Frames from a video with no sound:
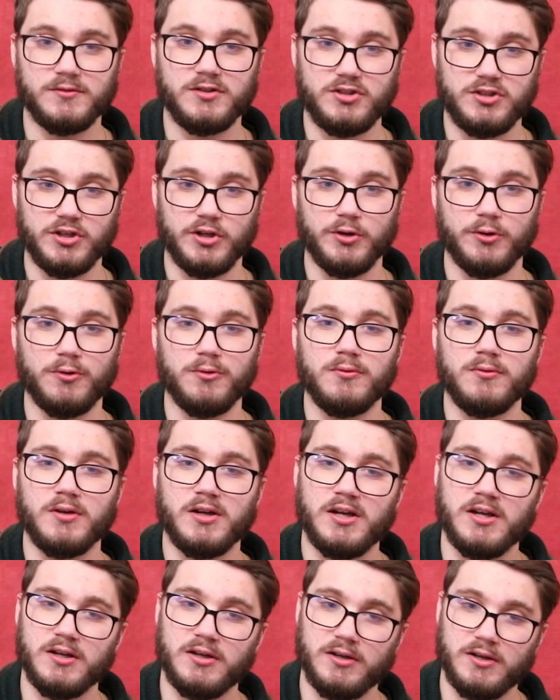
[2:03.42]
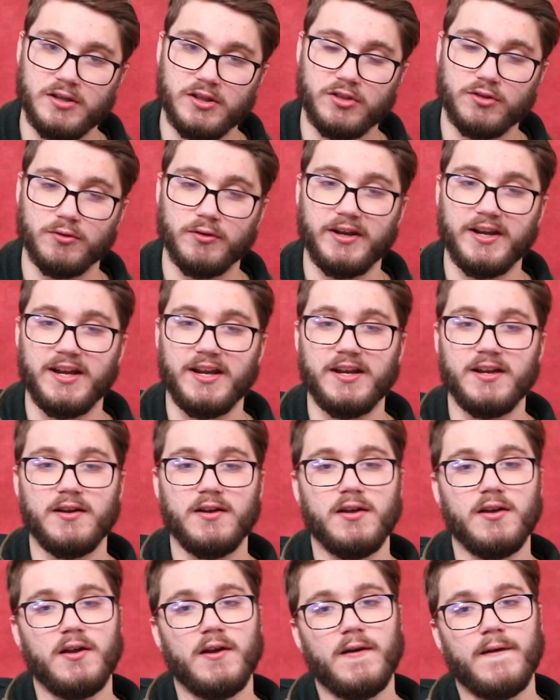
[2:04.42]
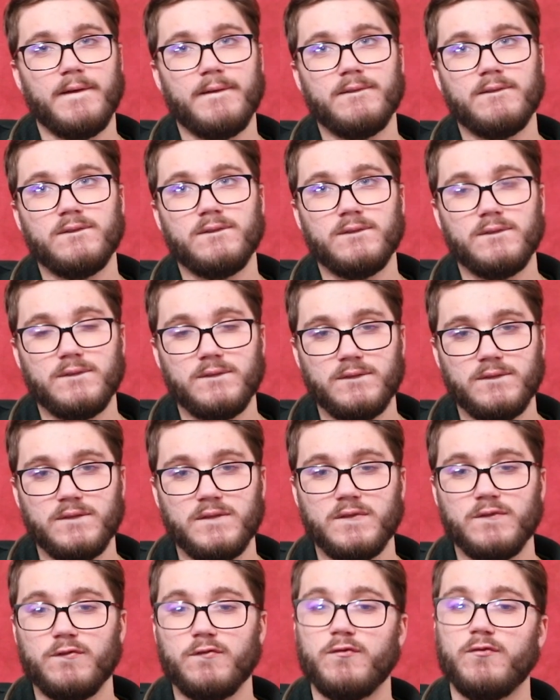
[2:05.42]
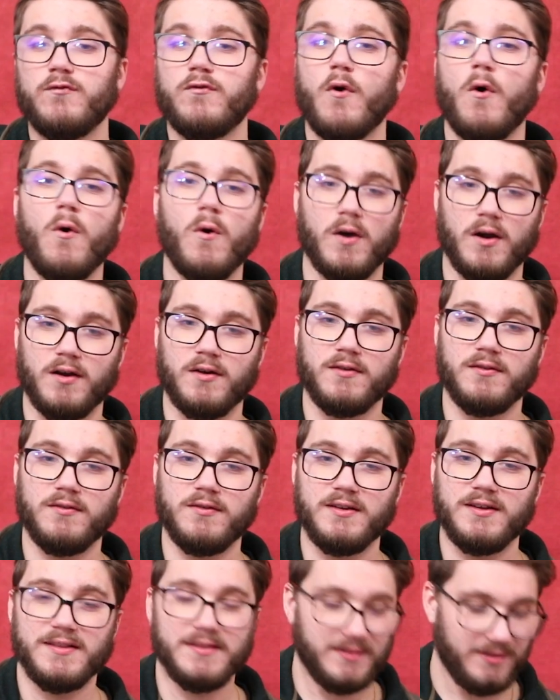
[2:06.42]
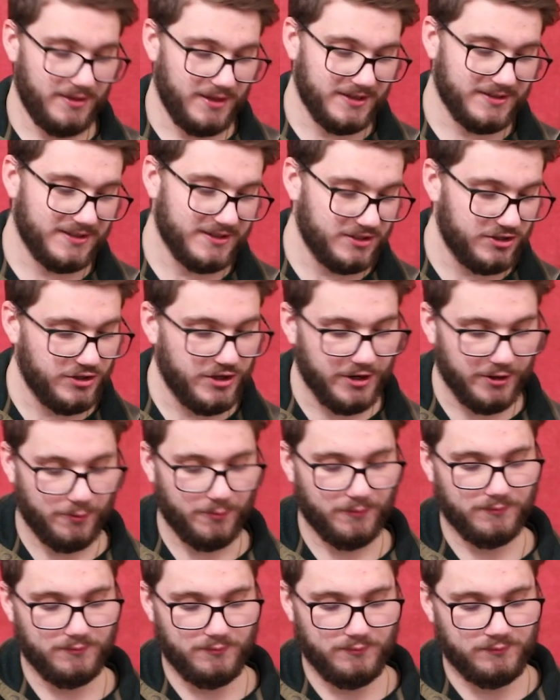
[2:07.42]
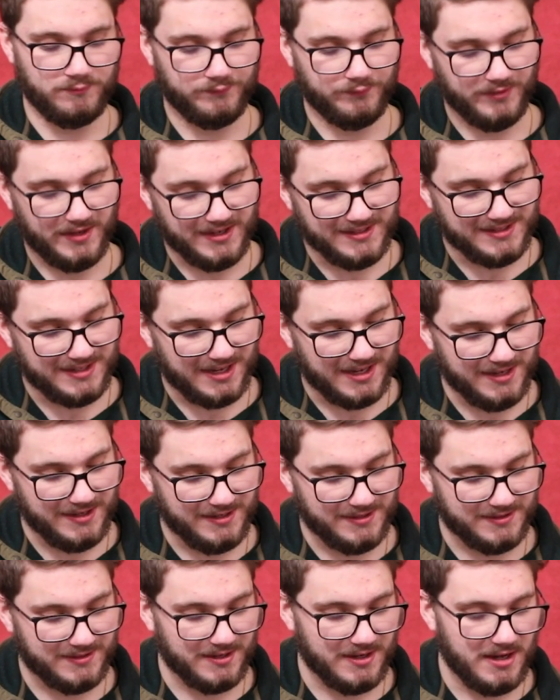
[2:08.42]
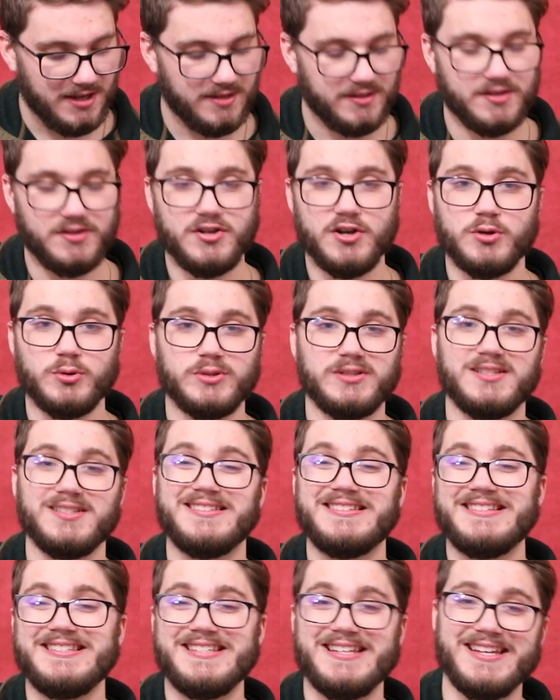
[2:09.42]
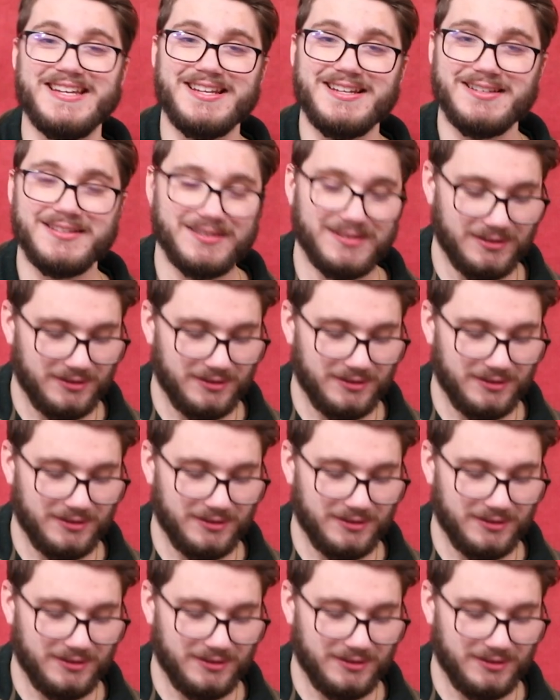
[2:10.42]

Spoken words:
2, 3, 4. This is new. This is the note D.